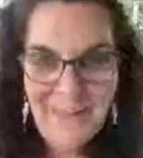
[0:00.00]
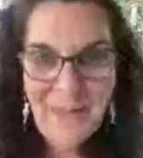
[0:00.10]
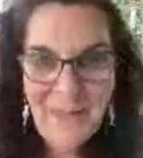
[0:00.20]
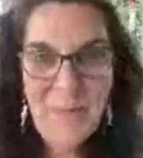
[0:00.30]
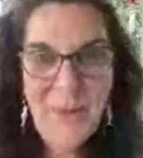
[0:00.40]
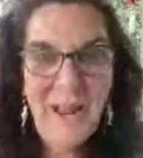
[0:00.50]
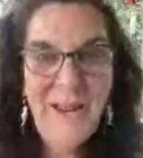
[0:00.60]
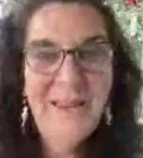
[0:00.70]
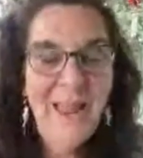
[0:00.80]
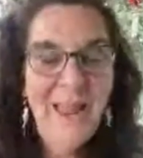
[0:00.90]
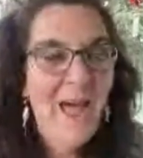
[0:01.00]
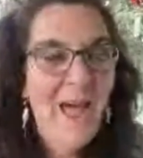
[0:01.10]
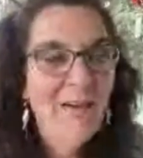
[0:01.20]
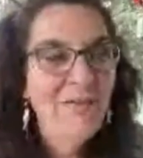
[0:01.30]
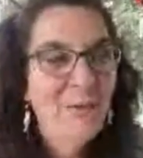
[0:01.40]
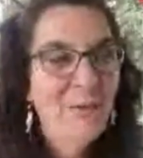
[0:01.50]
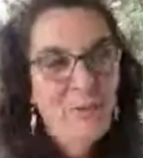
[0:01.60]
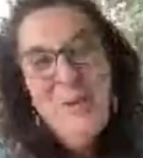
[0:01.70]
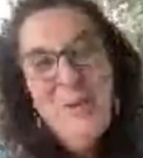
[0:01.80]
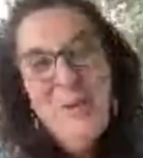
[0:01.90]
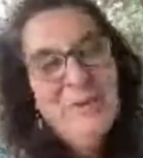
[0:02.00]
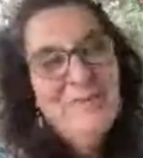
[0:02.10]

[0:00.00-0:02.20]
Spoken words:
those people to really bring me up.